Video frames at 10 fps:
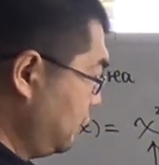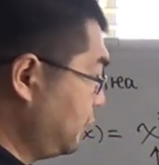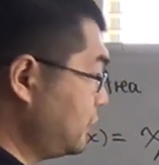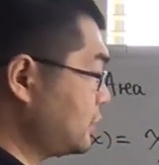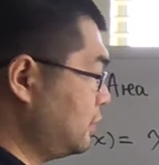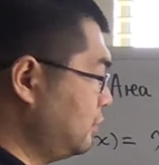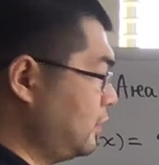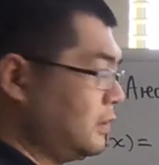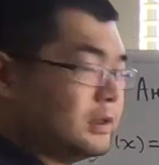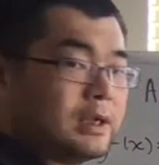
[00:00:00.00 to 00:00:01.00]
First of
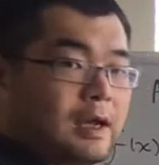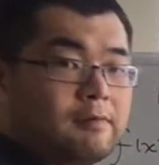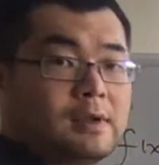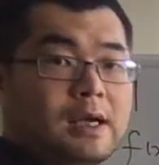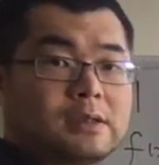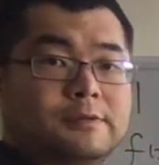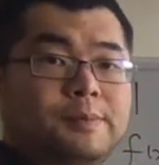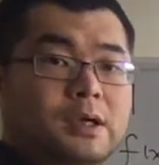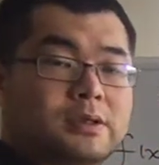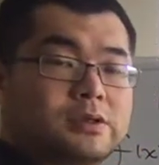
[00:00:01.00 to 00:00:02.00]
all, I would like to
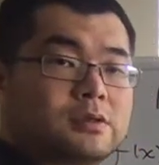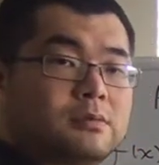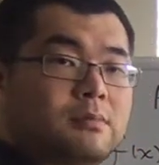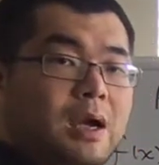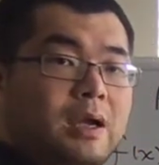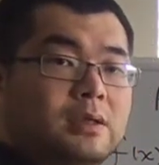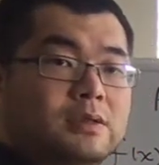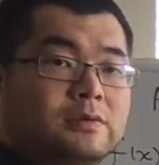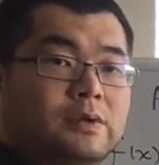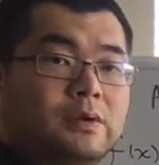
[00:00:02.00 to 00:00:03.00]
partition my
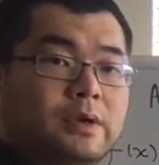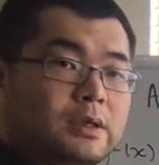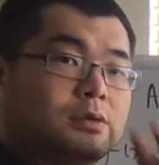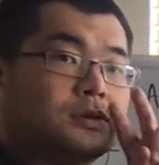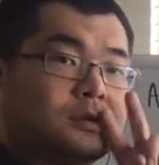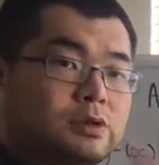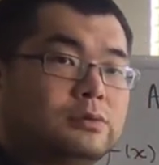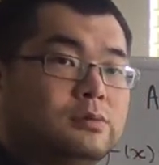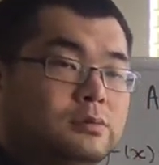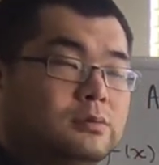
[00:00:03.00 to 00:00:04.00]
interval into
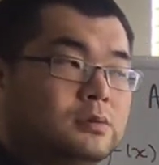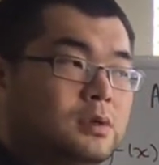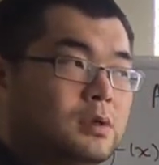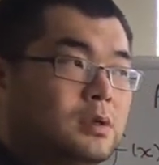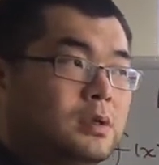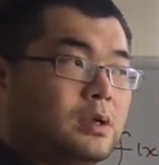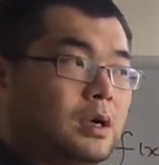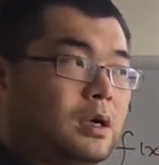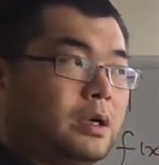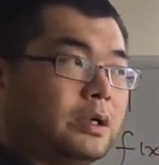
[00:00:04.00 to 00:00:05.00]
two
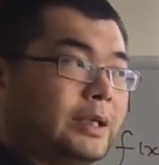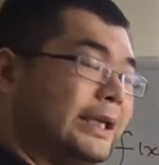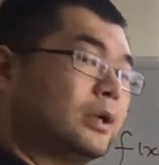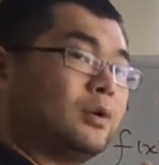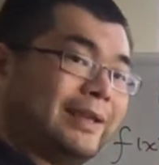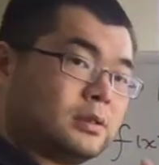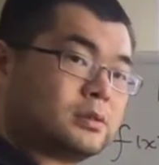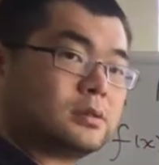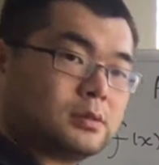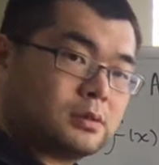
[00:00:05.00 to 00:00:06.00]
equal
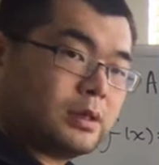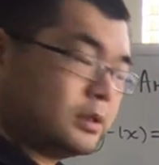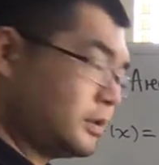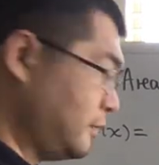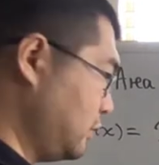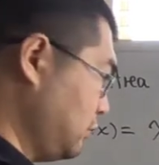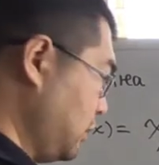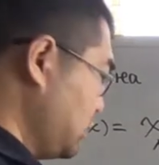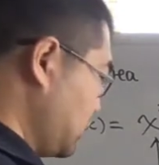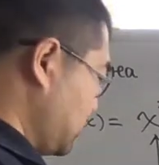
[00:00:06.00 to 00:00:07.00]
length interval,
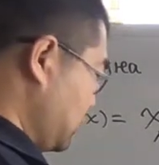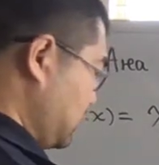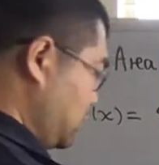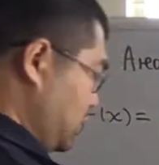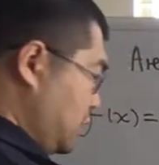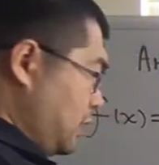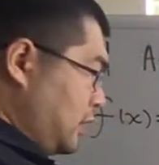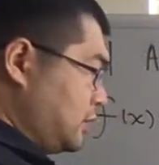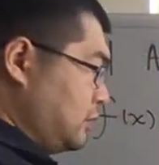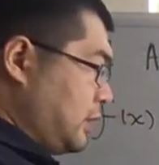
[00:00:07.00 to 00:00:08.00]
which,
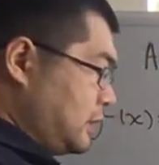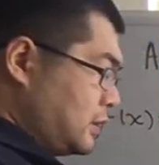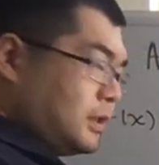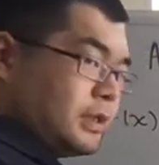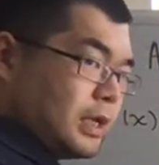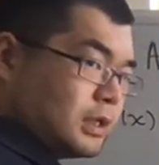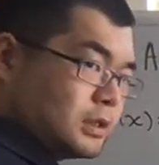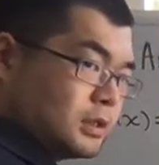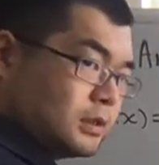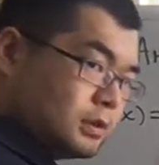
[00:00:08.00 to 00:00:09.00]
as you can see
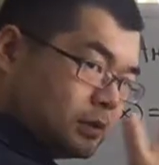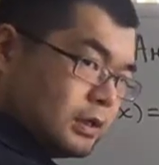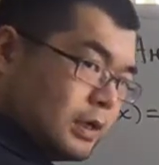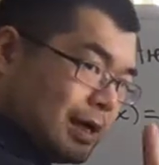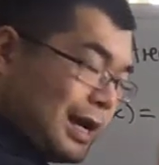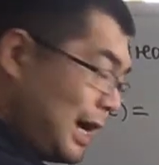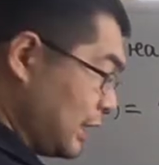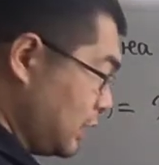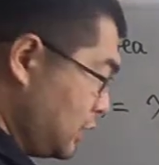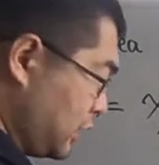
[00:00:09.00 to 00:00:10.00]
that, I'm
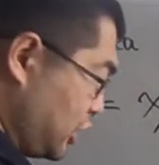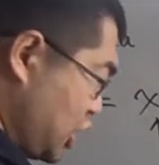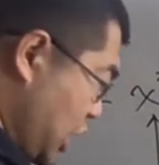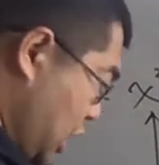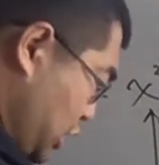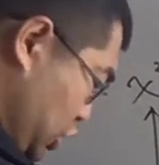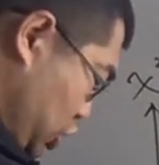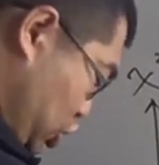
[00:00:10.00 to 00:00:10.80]
gonna cut